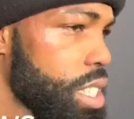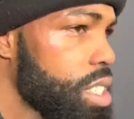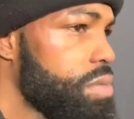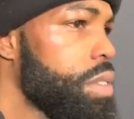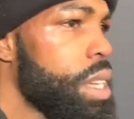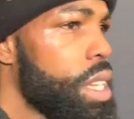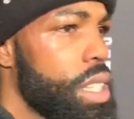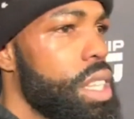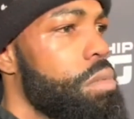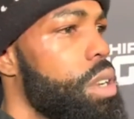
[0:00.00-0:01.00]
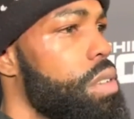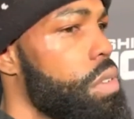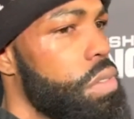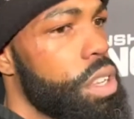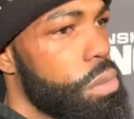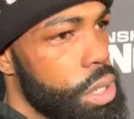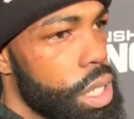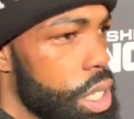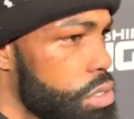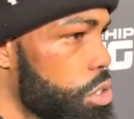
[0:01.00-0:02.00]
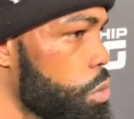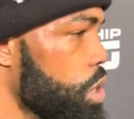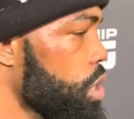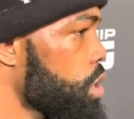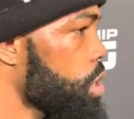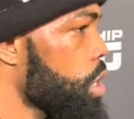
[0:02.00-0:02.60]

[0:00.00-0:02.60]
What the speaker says: just didn't want to reveal what the injury was.